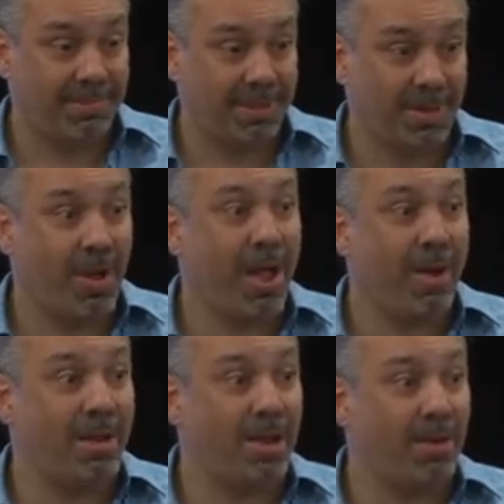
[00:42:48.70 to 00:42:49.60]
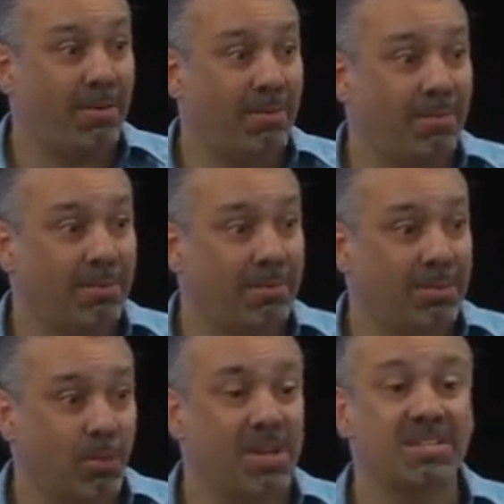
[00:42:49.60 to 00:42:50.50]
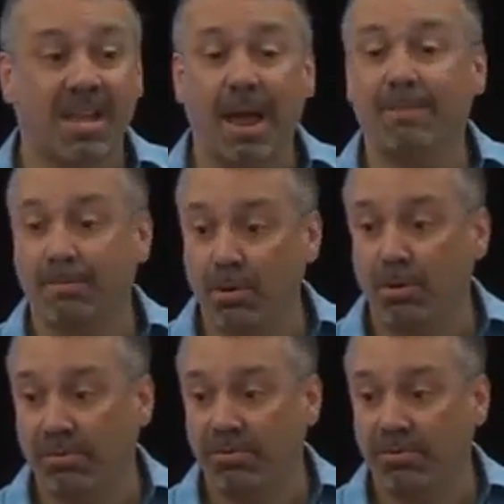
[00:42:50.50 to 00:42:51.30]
You know how I know? It's when it's time to move.